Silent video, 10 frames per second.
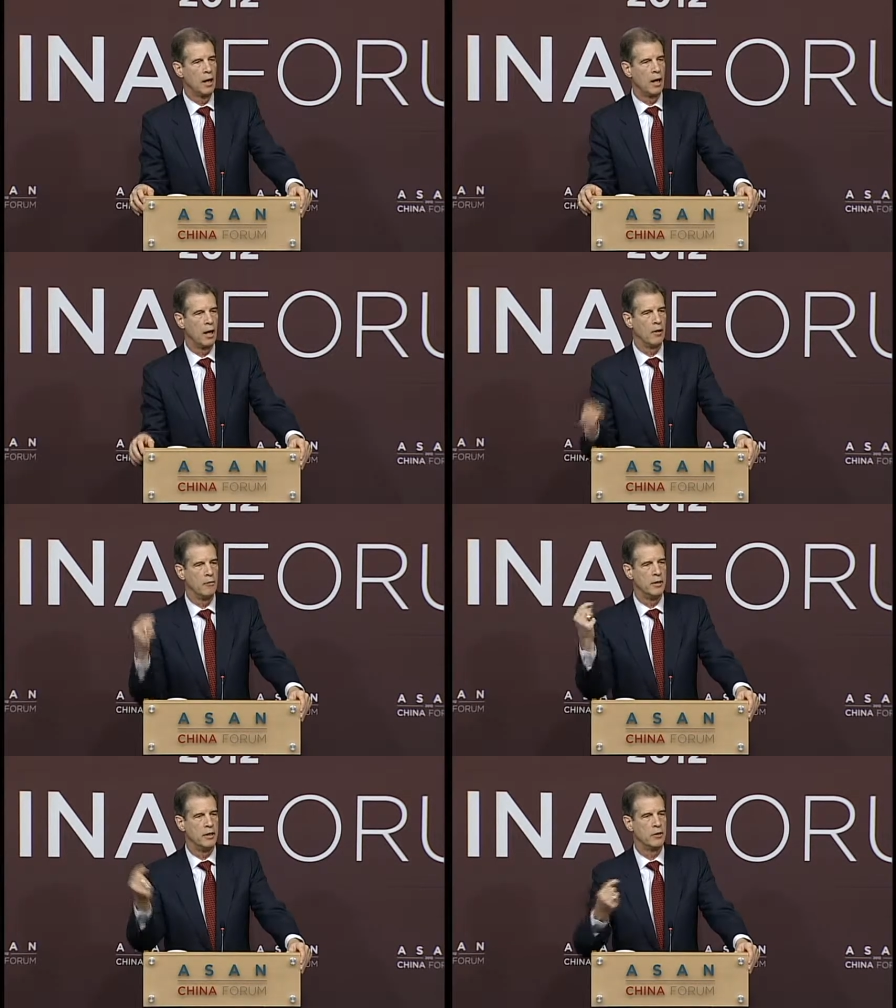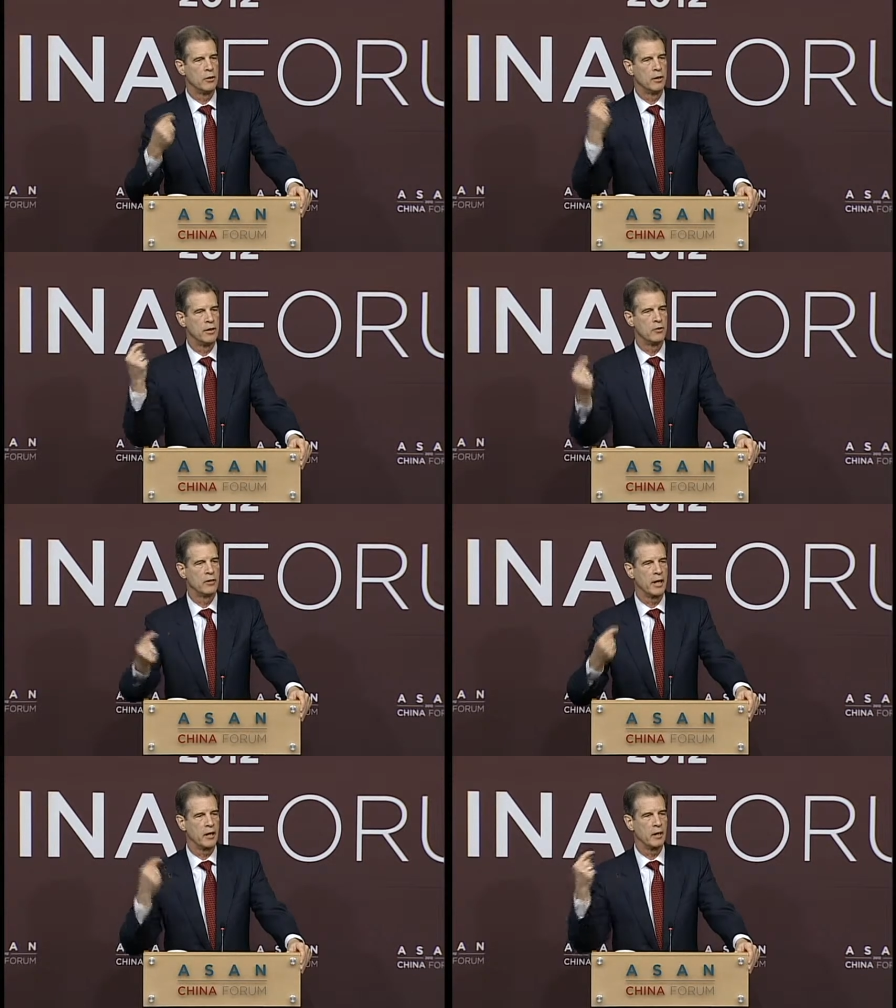of the
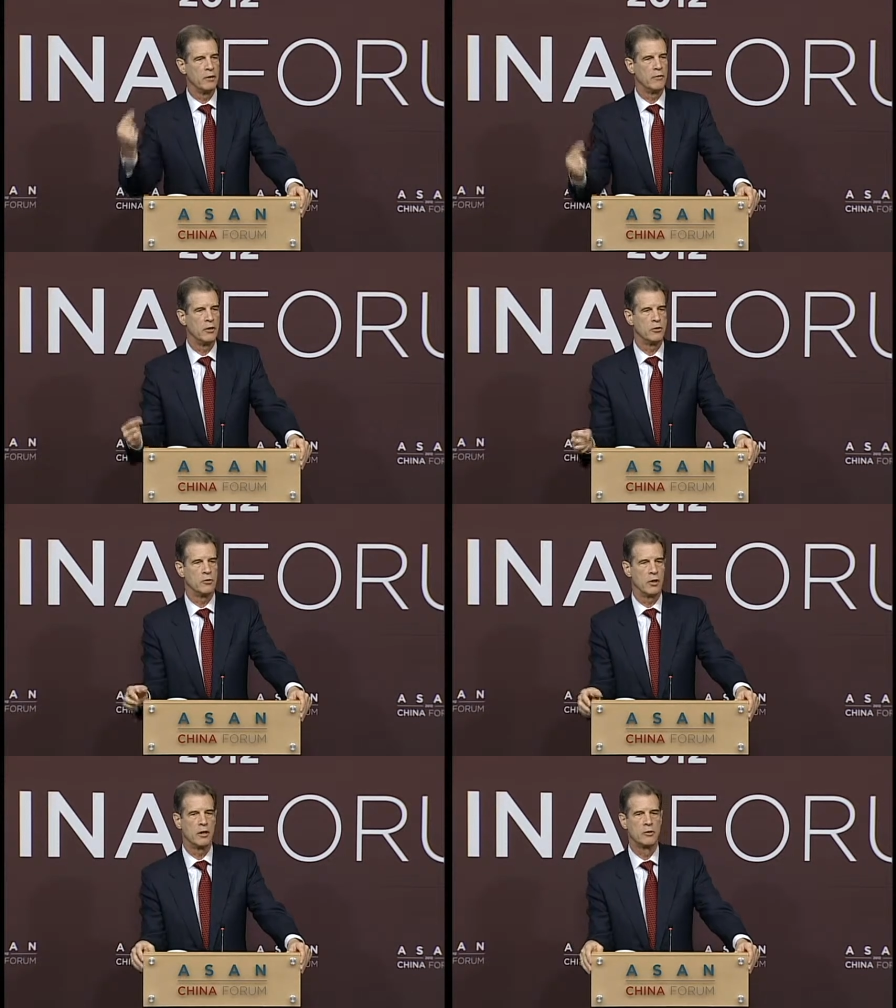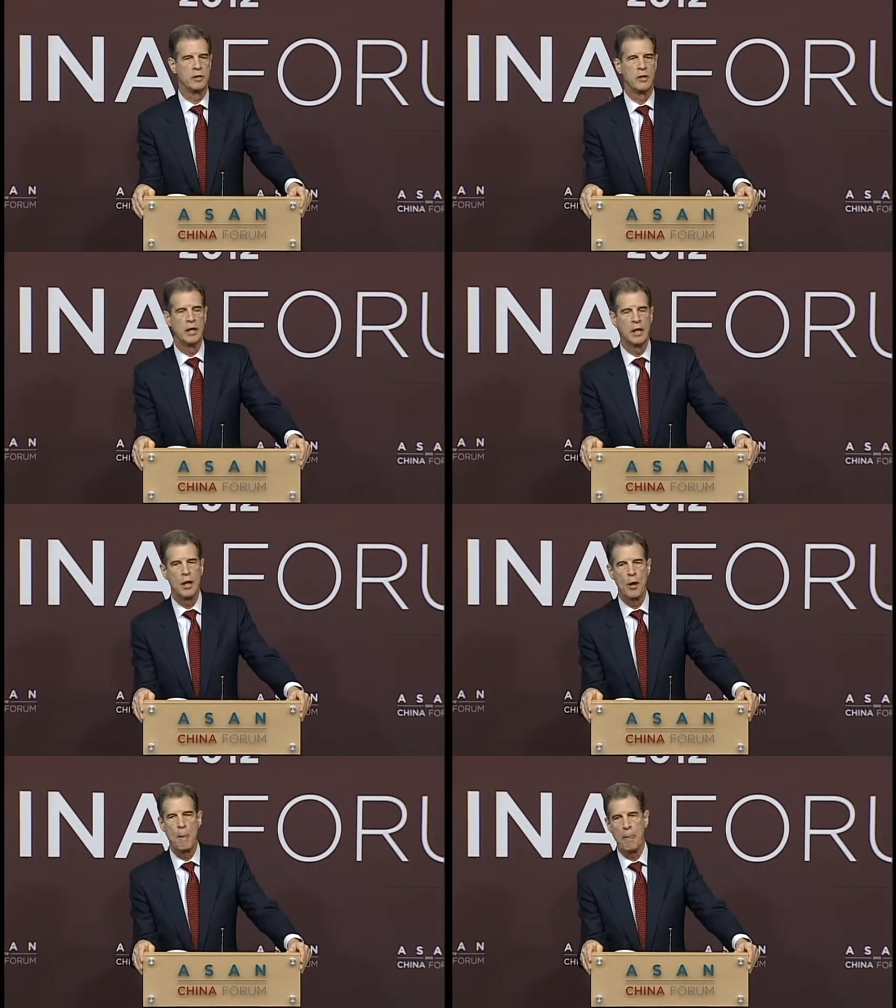cycle of distrust
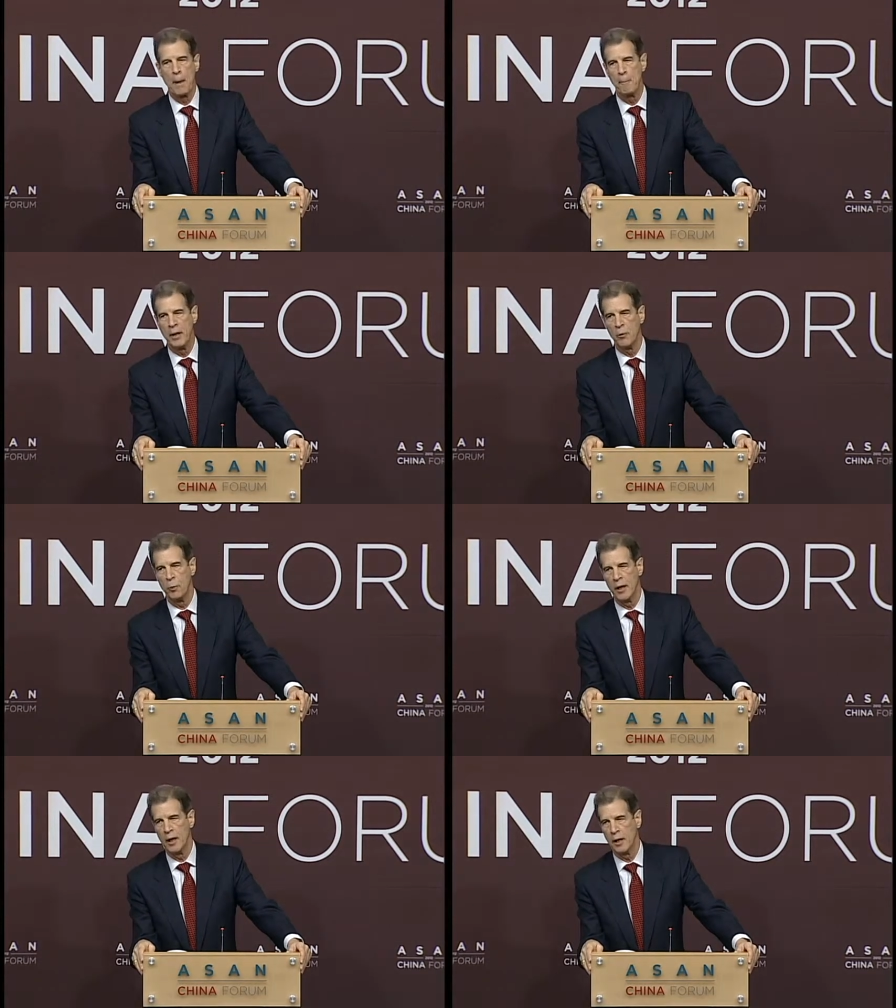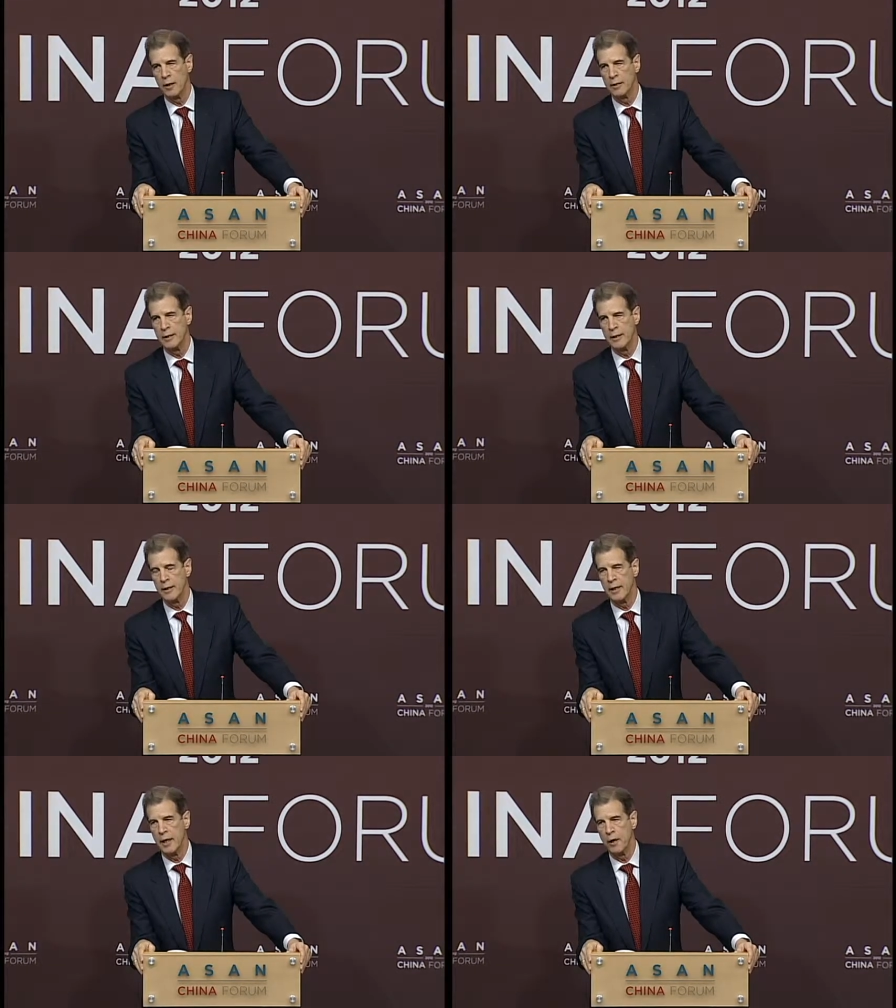that we are
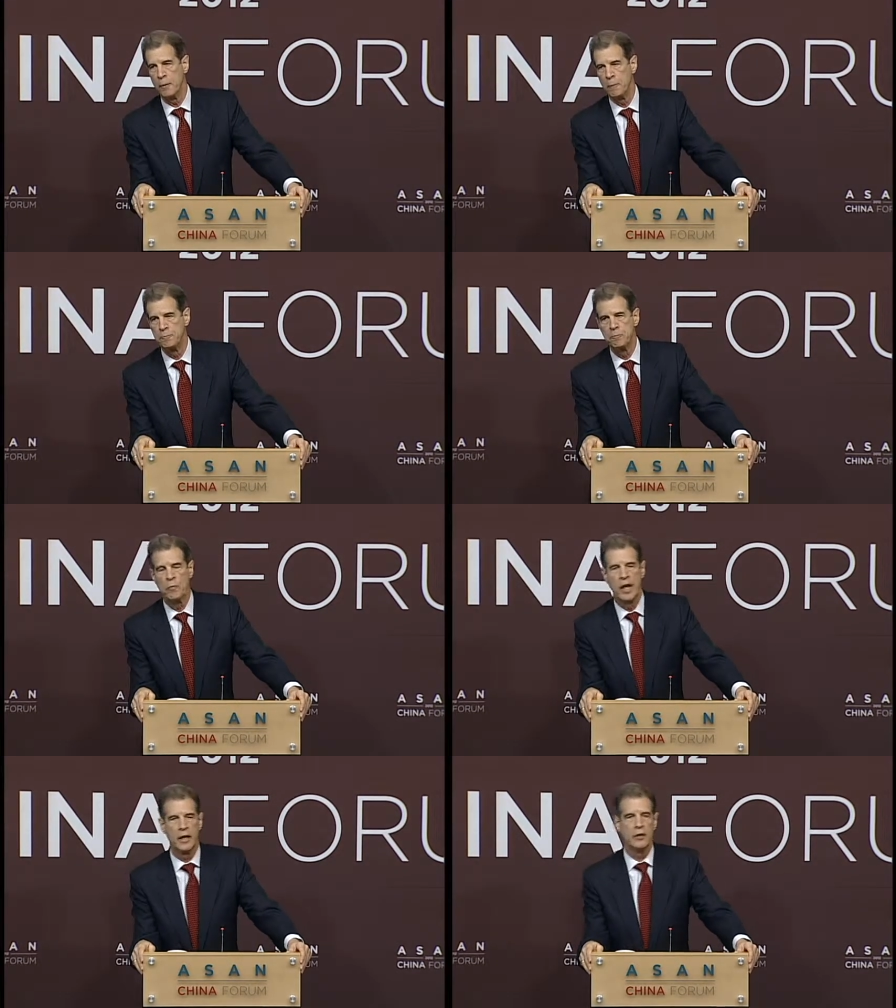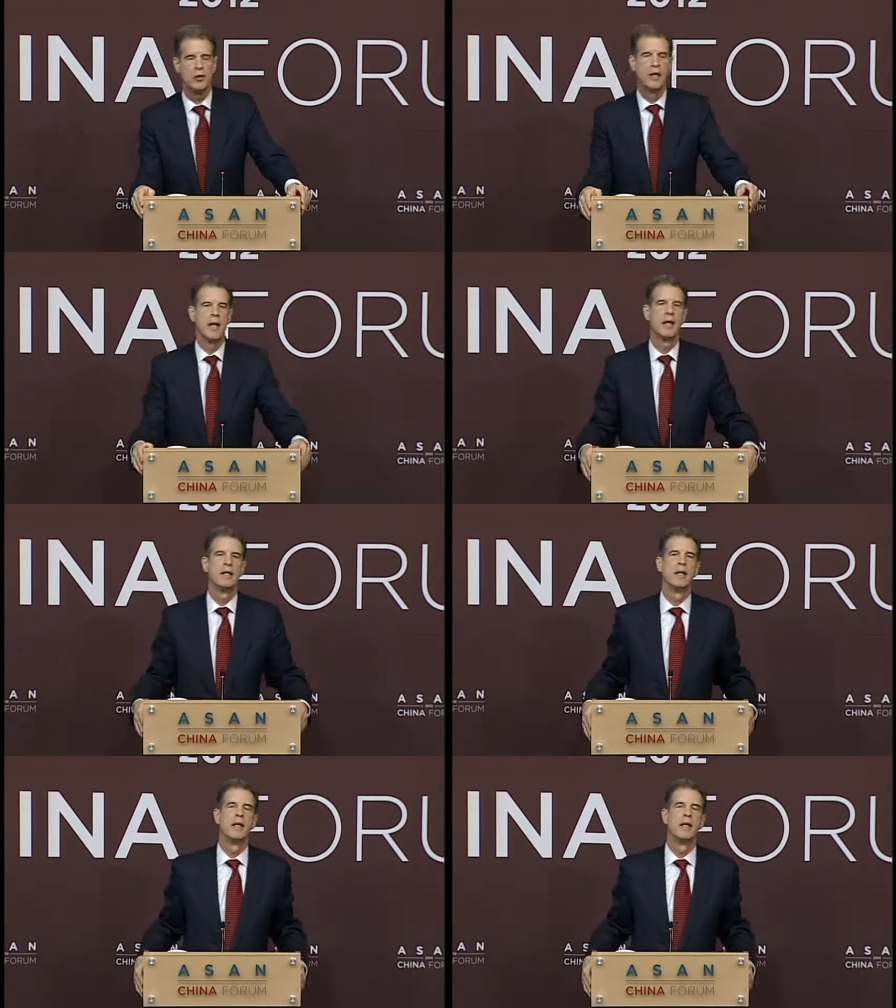in now. And you can't